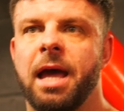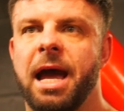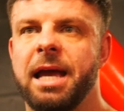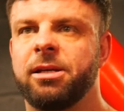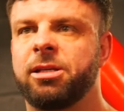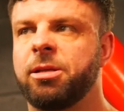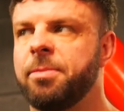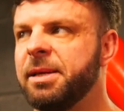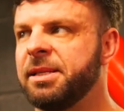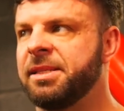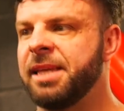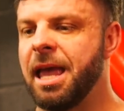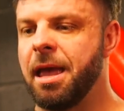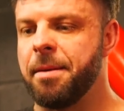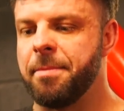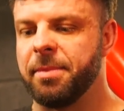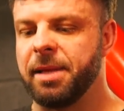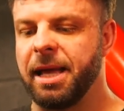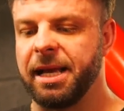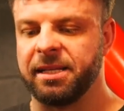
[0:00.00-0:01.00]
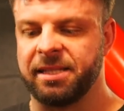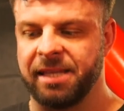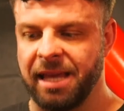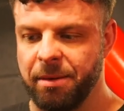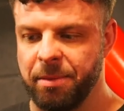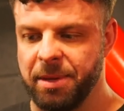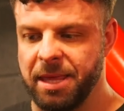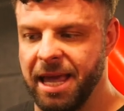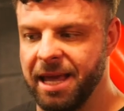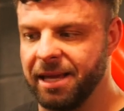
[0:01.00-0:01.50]
I used to be the same, like say
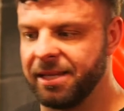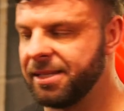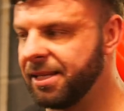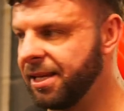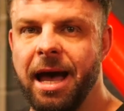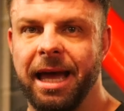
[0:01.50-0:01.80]
with this,